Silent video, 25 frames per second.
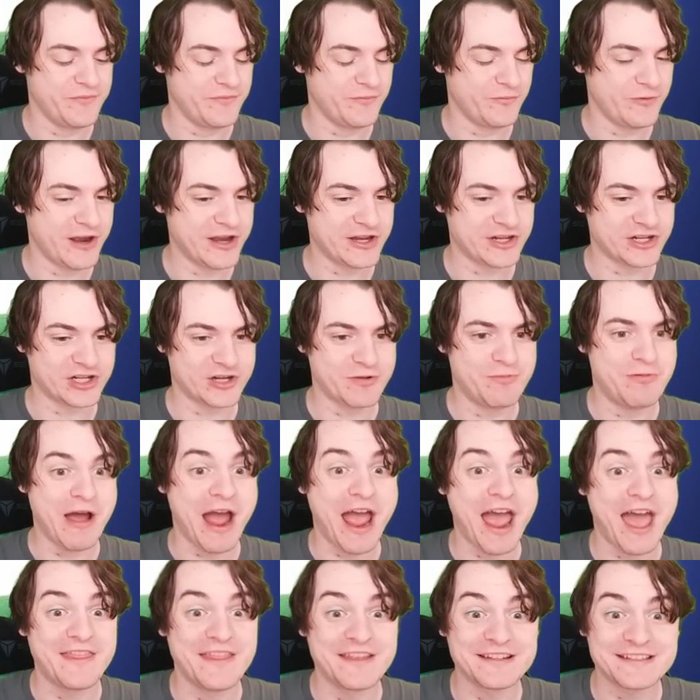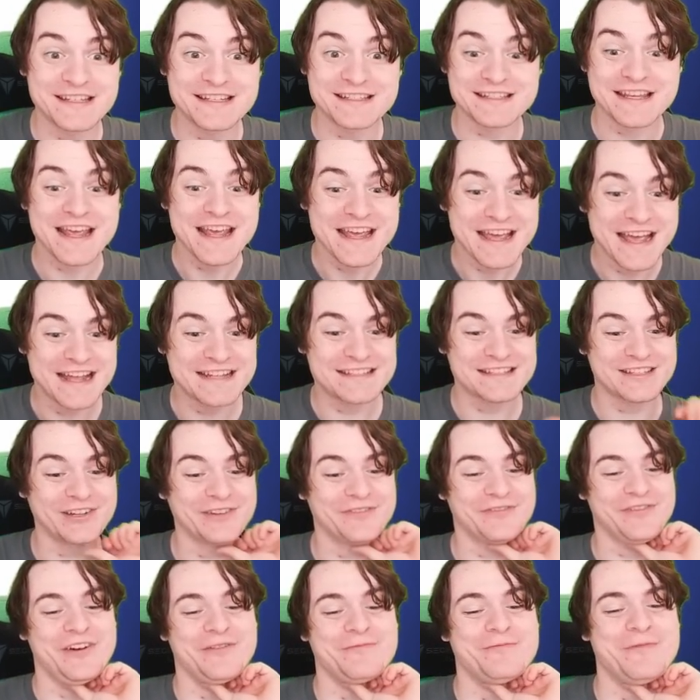Which, man, it's so
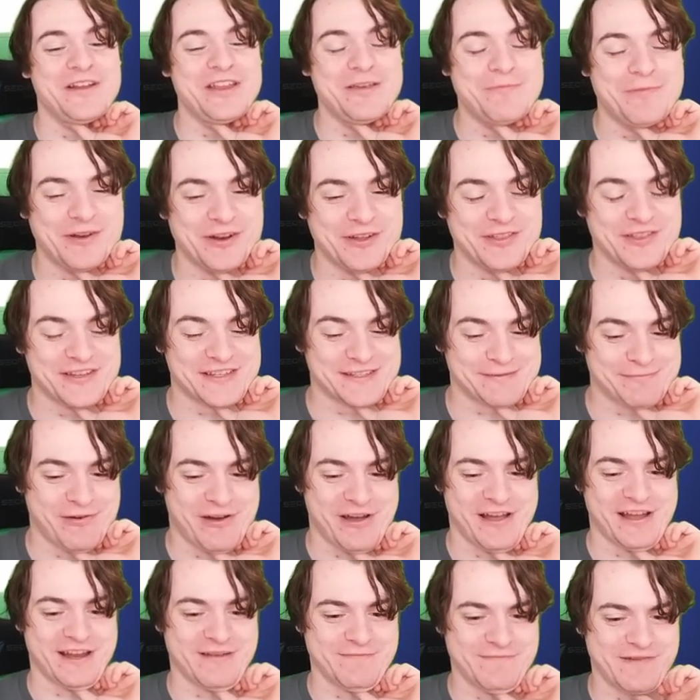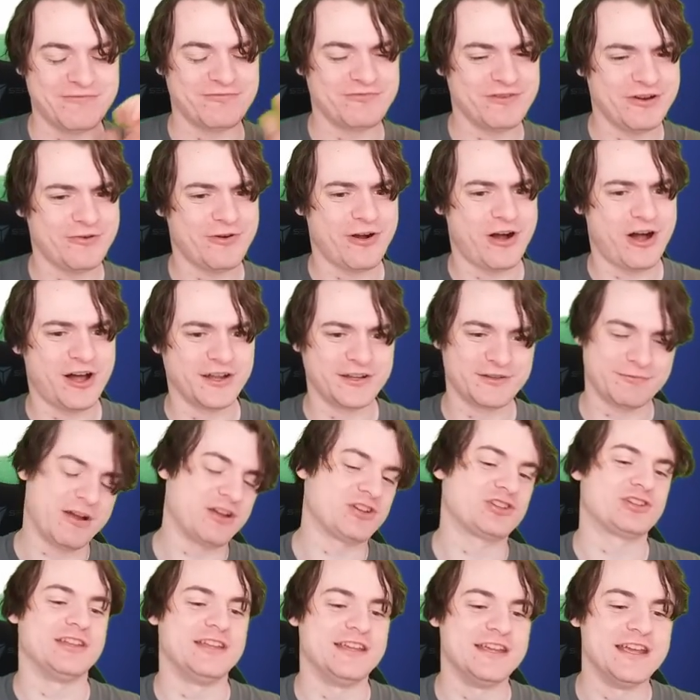fun. When you put it on the spot, it can be real hard to
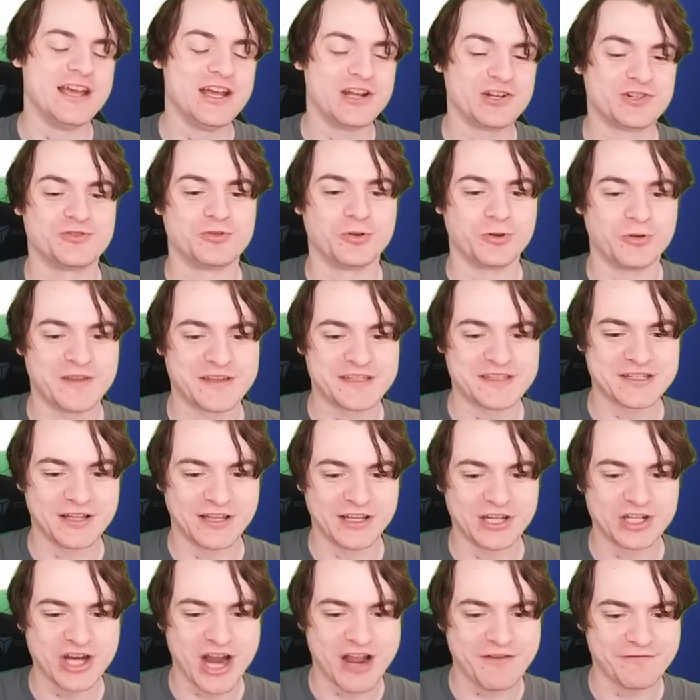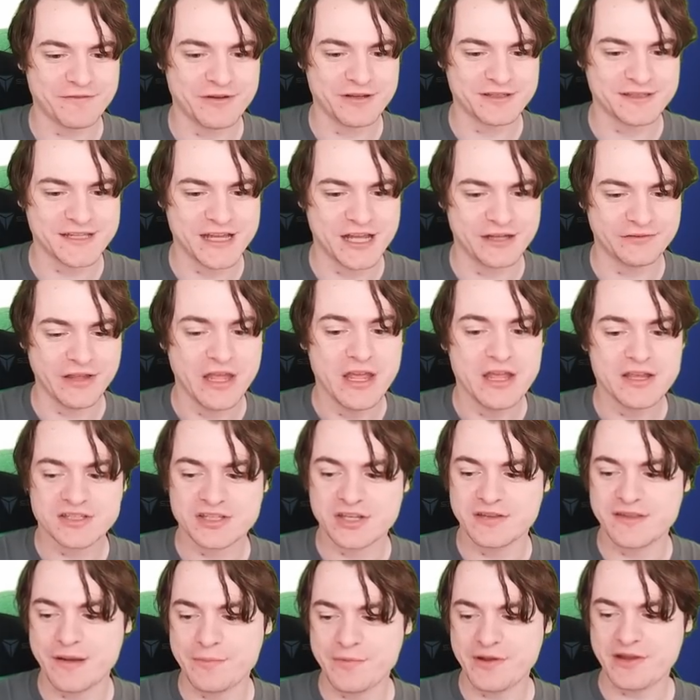actually draw this knowledge out from yourself.
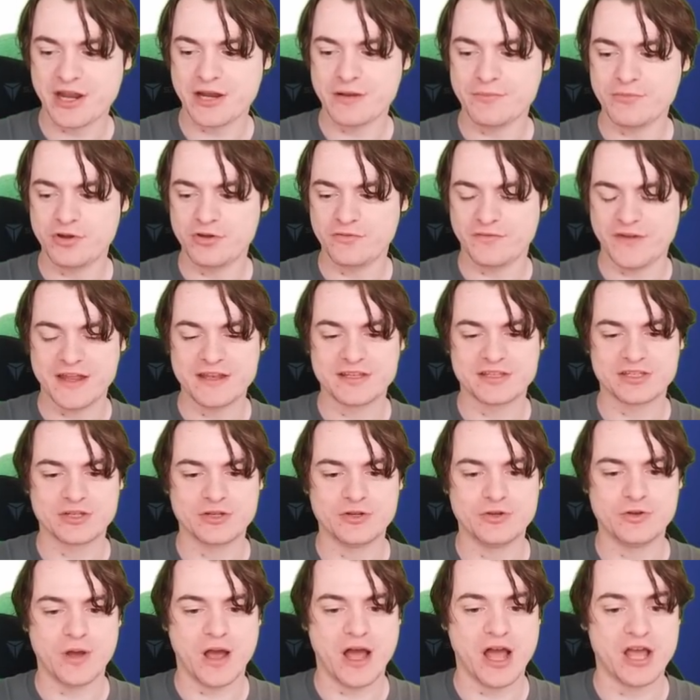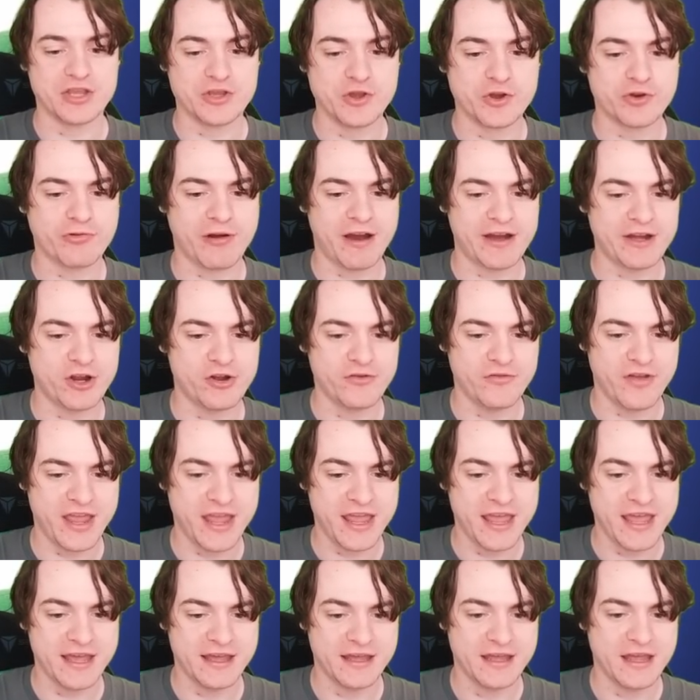So then we're going to move into Ukraine over
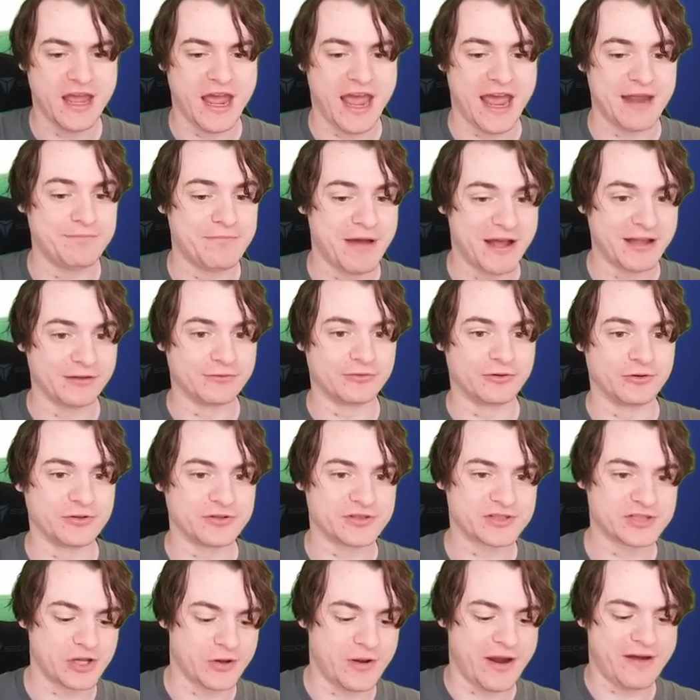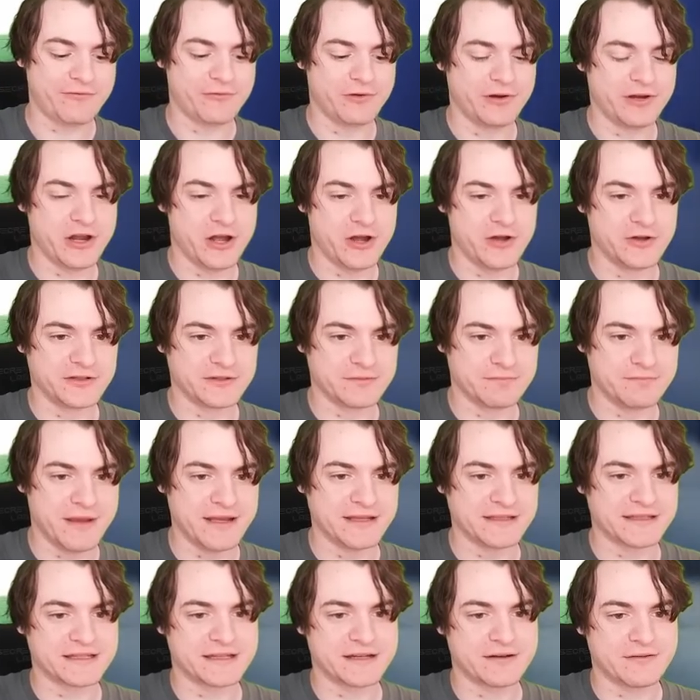here and Belarus. So everyone knows
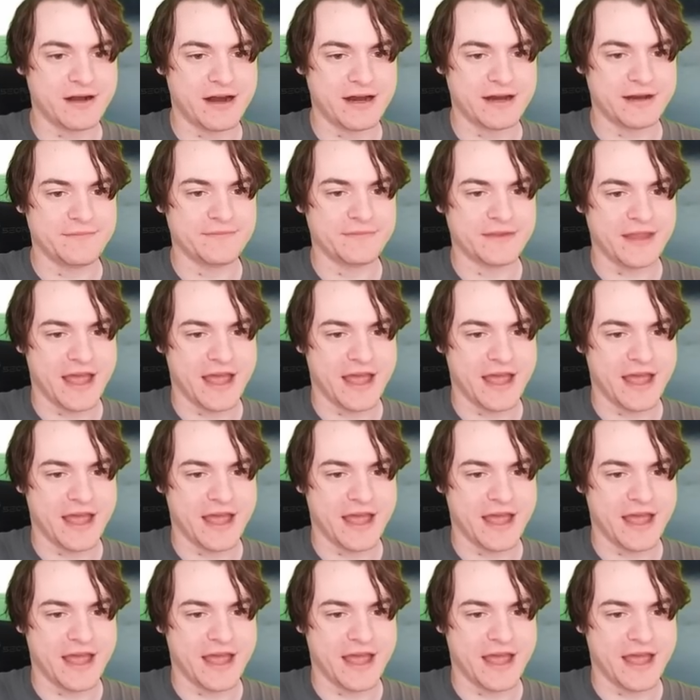Minsk, right?